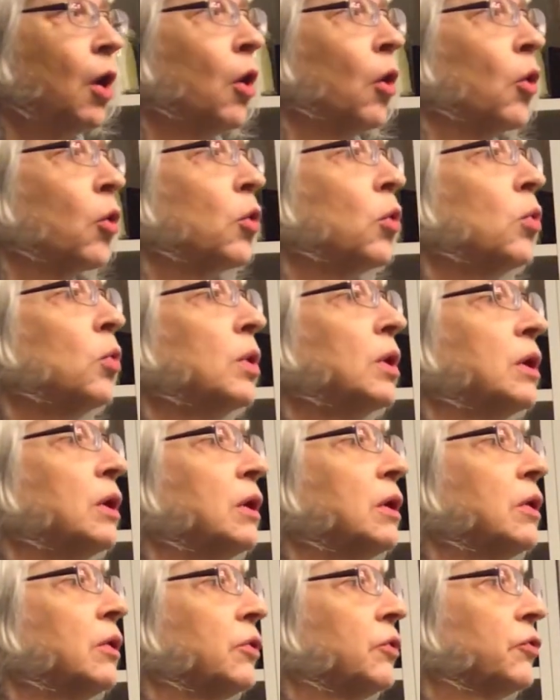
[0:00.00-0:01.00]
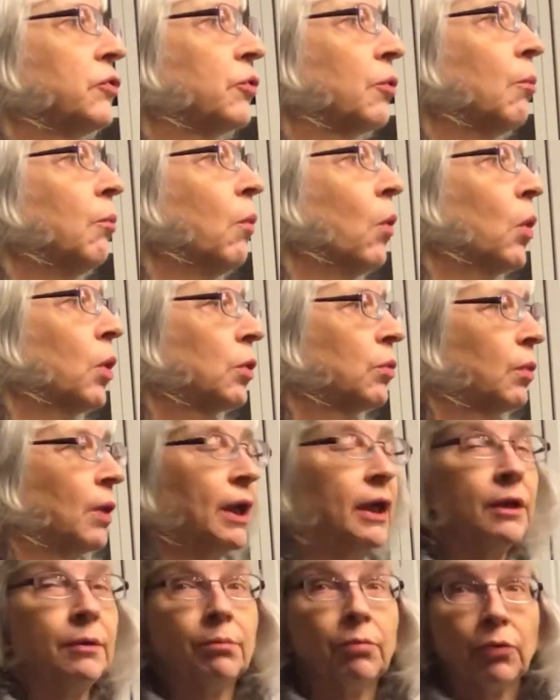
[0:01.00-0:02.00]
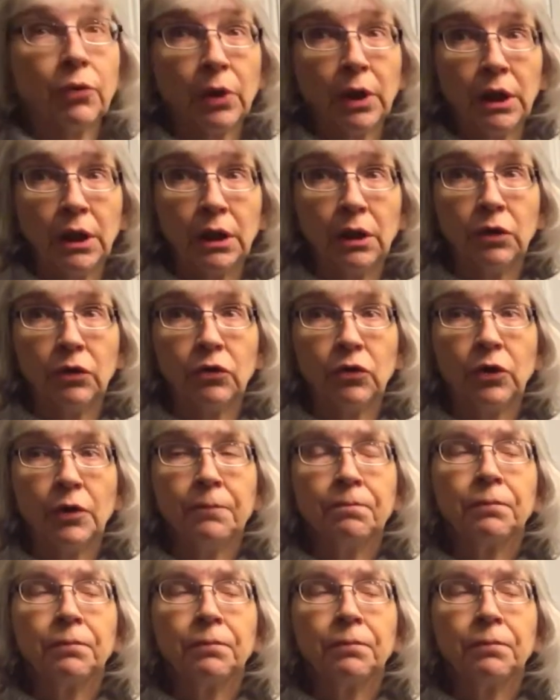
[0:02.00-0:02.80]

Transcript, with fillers: who is more right-brained,